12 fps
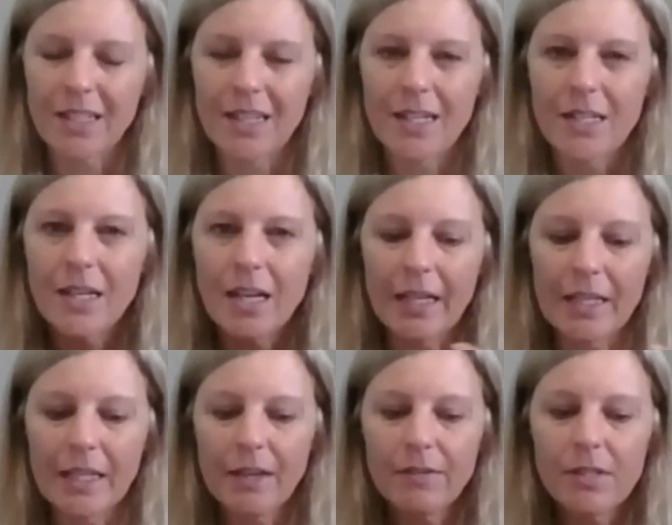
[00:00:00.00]
and
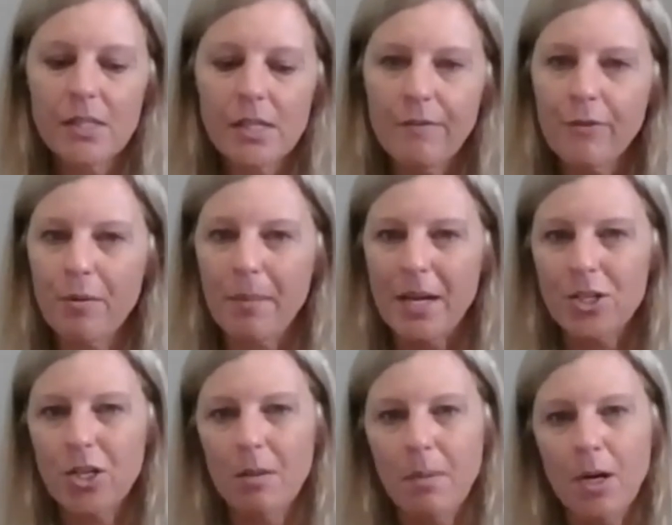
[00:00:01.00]
it gives us
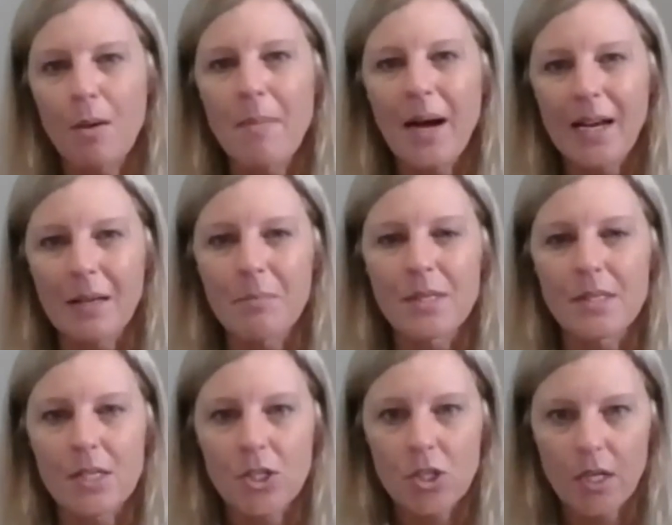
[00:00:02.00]
information about our body
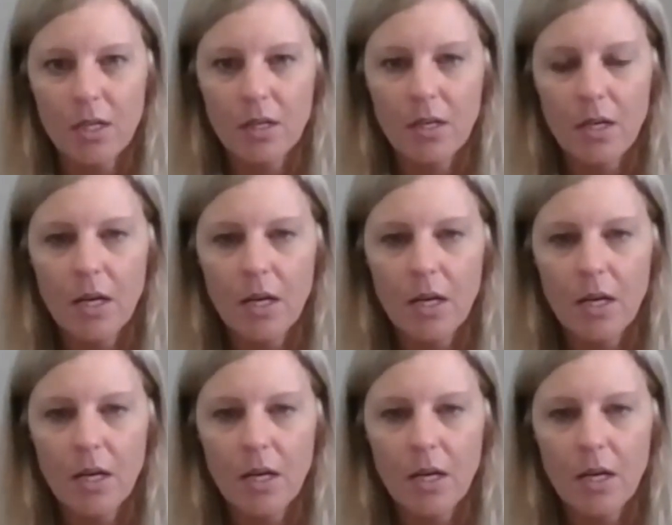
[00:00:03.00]
position,